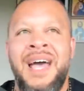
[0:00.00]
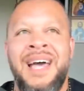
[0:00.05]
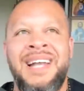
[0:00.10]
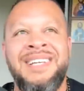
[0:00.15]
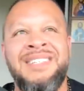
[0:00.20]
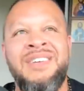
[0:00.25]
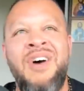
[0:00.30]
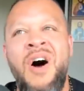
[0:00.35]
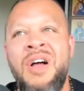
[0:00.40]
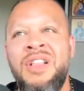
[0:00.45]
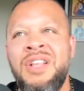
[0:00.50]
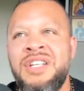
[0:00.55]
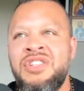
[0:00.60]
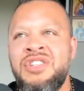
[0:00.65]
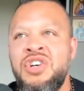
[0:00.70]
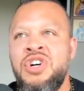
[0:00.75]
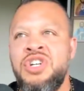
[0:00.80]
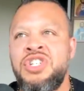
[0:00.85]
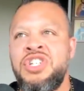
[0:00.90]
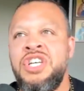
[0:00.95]
And it's all
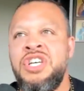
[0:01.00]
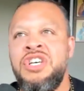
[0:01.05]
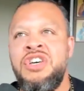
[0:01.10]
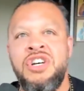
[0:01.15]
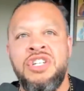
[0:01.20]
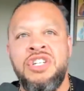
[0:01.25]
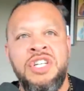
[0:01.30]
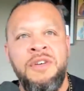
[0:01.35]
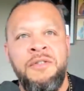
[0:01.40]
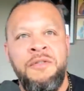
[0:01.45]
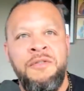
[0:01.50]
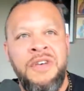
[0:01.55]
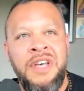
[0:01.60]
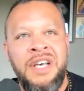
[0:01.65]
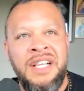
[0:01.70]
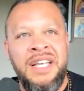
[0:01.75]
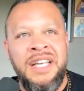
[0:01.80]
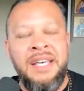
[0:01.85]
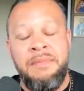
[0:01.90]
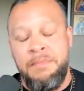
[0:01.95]
this ushy gushy
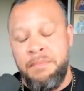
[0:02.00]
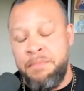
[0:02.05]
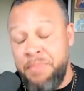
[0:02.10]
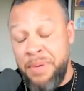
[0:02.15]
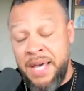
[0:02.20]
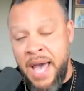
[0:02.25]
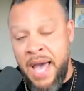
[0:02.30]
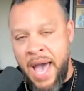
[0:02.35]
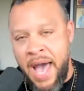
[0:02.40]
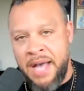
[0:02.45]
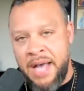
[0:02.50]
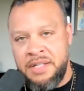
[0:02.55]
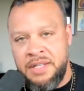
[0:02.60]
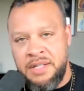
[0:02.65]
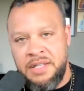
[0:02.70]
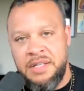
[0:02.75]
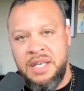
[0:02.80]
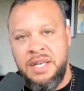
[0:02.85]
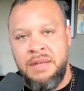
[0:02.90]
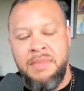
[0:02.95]
feely
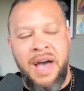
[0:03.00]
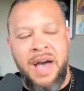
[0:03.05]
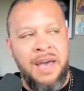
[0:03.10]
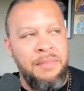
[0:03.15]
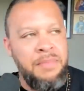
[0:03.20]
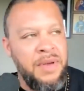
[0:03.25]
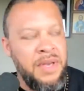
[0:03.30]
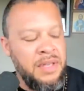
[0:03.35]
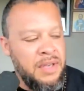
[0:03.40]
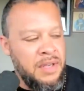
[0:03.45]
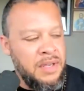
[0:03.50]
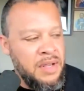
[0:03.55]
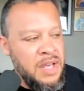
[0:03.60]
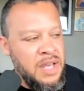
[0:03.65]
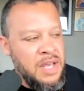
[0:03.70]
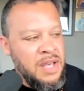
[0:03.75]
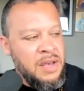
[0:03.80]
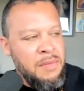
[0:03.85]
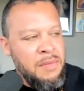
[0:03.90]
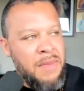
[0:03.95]
BS, in my opinion.
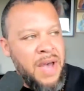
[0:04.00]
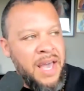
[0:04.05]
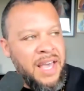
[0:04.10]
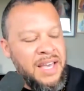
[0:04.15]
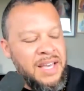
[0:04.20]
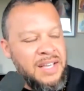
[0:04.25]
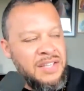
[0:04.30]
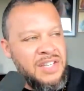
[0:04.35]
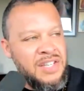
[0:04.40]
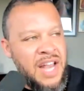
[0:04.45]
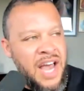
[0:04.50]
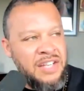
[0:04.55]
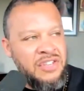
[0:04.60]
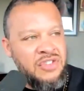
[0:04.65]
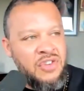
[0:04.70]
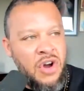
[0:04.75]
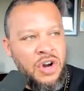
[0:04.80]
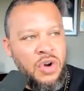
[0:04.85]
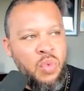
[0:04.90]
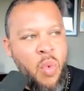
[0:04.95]
My kids and I
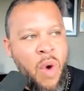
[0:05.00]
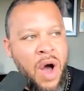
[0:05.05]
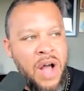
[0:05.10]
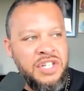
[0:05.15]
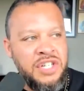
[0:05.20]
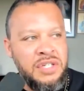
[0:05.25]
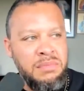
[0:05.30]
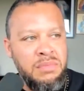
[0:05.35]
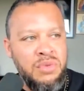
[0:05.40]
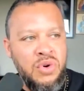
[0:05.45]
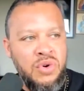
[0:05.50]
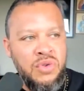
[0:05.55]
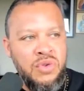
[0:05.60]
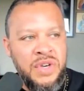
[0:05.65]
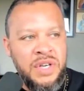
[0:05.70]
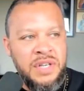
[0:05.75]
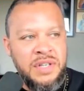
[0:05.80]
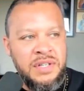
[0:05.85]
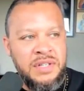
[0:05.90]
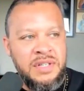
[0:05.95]
started watching
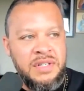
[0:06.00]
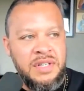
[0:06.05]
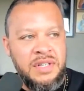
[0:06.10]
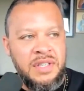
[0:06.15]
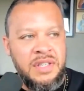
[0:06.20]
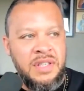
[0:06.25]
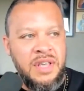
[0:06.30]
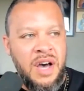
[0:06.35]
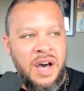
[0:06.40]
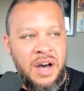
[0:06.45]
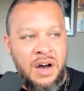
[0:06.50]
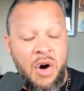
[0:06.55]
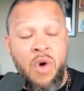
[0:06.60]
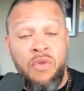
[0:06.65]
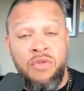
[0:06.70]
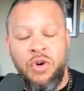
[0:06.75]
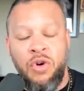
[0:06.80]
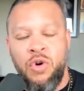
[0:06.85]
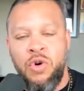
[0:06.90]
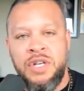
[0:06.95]
movies uh,
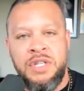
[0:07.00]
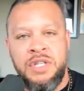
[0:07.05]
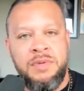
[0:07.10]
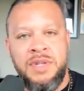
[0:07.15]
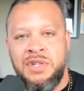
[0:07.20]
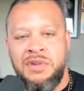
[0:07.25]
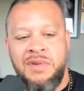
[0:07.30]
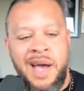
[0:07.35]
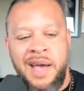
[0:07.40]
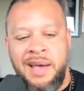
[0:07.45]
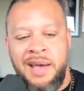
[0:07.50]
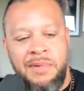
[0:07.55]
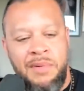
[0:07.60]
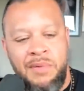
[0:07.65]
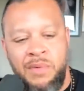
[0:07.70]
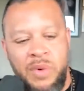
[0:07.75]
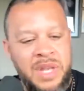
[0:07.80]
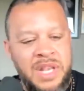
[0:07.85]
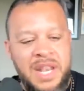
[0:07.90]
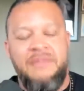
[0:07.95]
over Christmas, right?
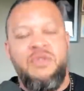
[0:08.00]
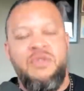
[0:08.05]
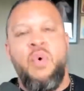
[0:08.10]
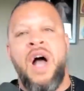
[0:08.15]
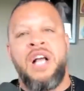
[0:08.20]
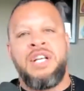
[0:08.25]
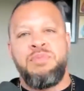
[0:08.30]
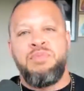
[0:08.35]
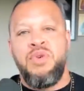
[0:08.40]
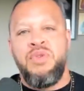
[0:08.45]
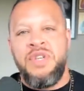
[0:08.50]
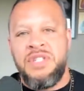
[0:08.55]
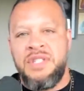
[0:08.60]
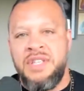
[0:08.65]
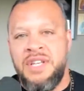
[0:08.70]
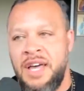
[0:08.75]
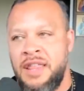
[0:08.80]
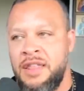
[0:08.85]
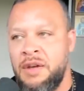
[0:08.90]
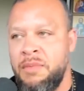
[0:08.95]
We never watch movies
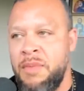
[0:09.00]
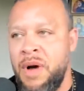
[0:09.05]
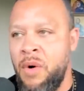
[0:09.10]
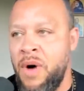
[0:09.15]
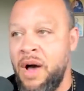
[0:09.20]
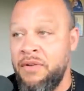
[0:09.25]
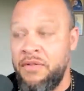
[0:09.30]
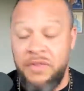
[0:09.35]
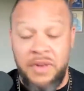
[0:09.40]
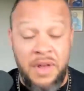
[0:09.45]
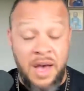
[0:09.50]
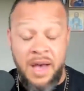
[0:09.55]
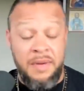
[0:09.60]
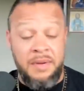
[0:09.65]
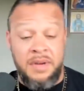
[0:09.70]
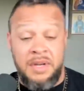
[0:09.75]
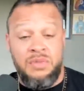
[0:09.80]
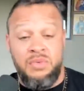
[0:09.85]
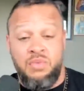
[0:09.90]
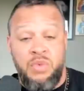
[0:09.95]
together, my wife and I,
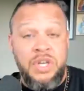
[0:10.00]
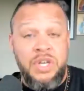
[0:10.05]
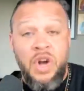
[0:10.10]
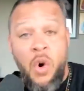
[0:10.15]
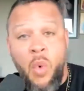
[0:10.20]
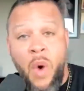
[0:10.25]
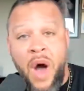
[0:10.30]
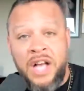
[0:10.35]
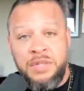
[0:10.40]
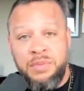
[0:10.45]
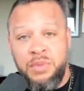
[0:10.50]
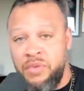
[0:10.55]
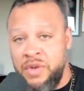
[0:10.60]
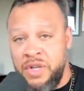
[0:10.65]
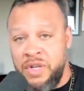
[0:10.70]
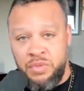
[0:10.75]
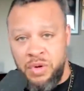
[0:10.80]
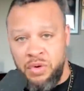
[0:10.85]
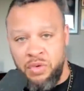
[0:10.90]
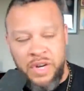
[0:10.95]
because we don't watch
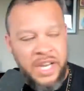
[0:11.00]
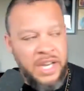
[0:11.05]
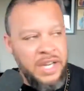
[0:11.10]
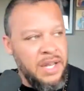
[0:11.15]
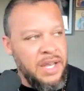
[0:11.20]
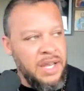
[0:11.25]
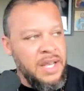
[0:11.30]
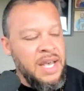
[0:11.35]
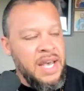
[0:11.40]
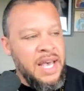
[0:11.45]
movies, we read.